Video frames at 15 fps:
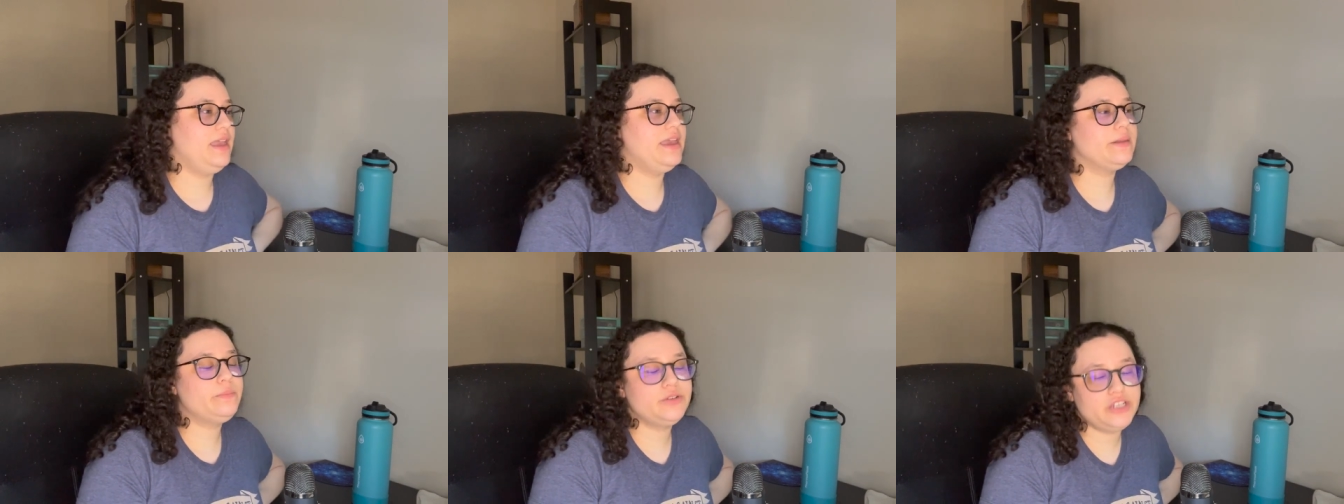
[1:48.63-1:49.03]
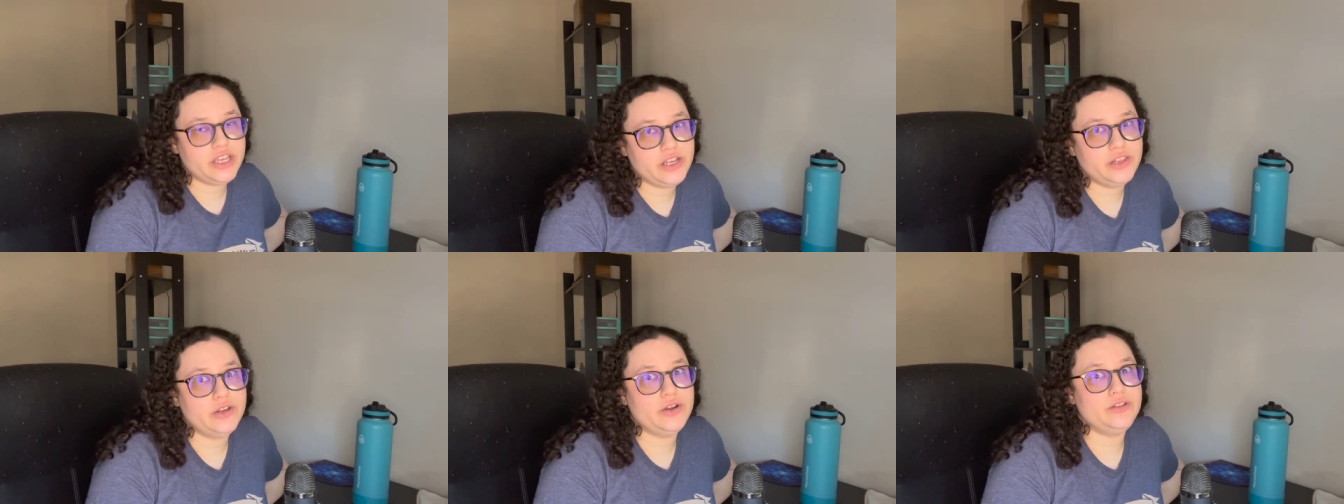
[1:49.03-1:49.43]
in
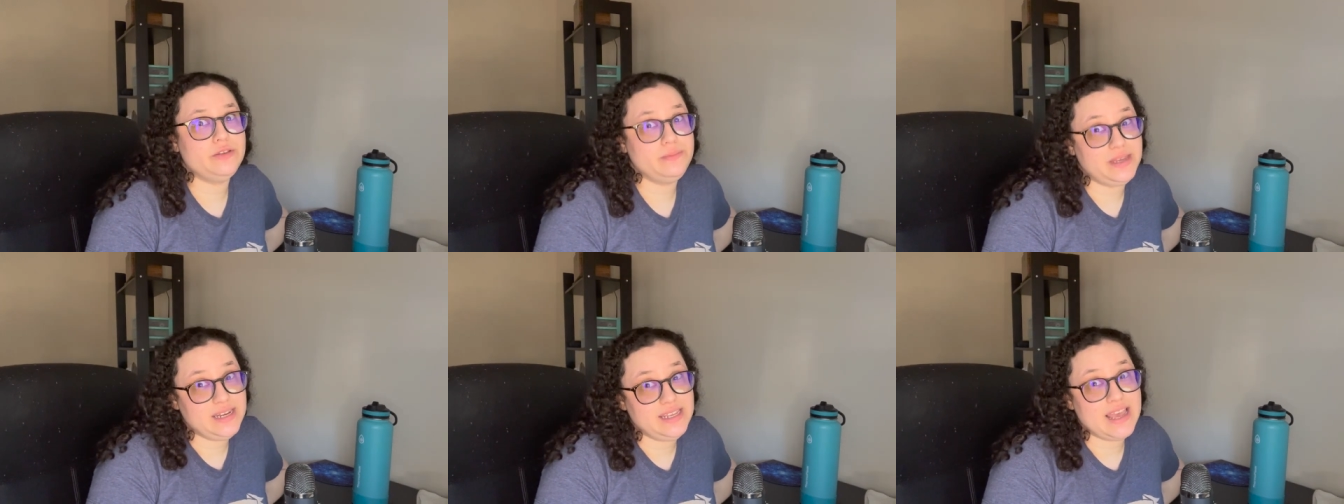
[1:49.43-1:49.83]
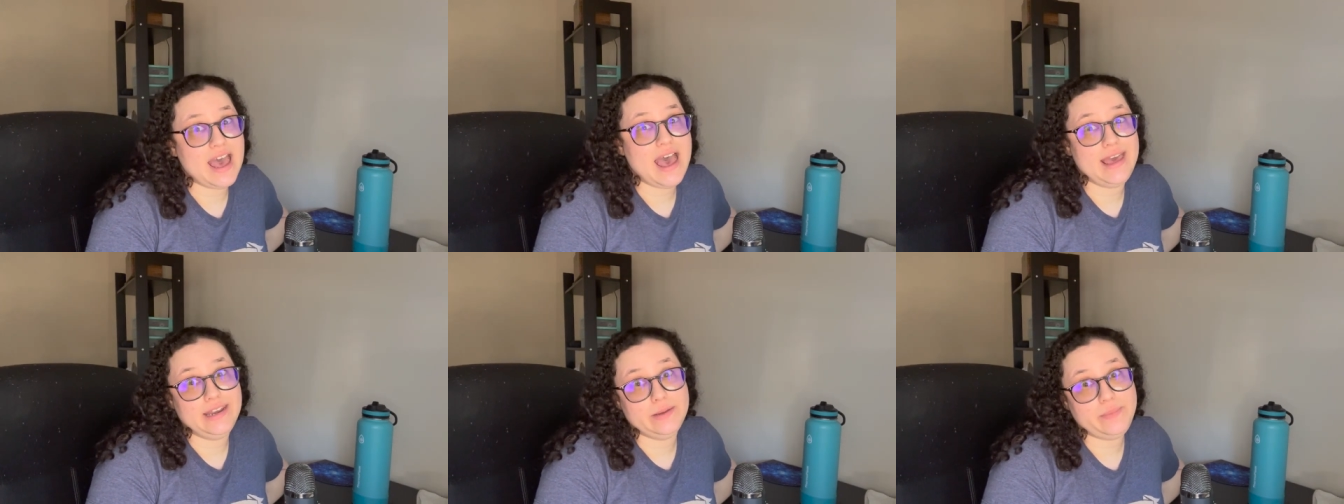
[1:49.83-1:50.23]
particular the media
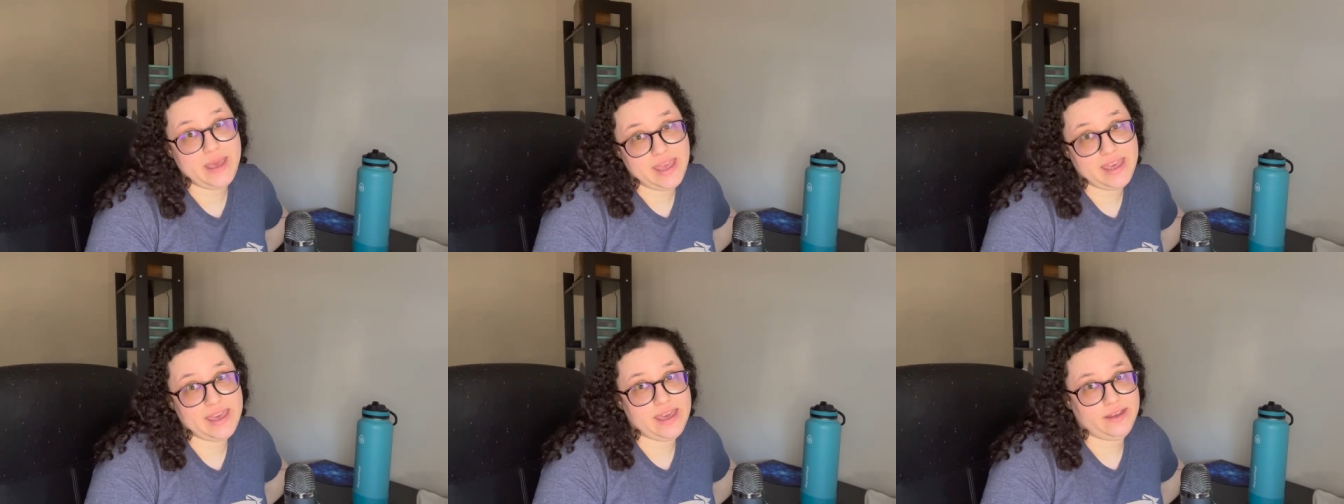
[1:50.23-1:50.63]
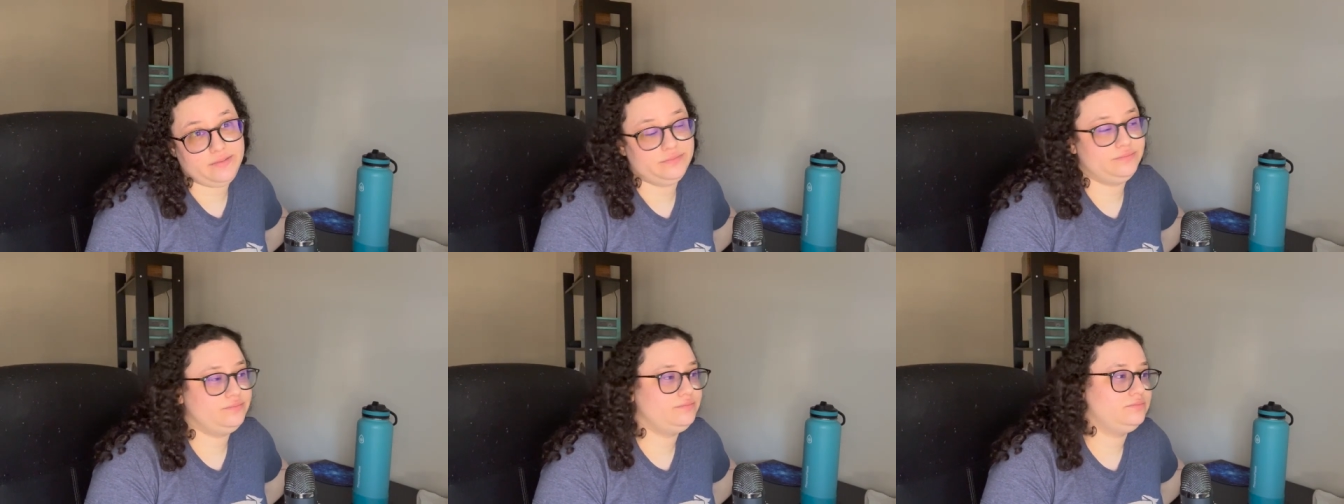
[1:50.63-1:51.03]
and banking.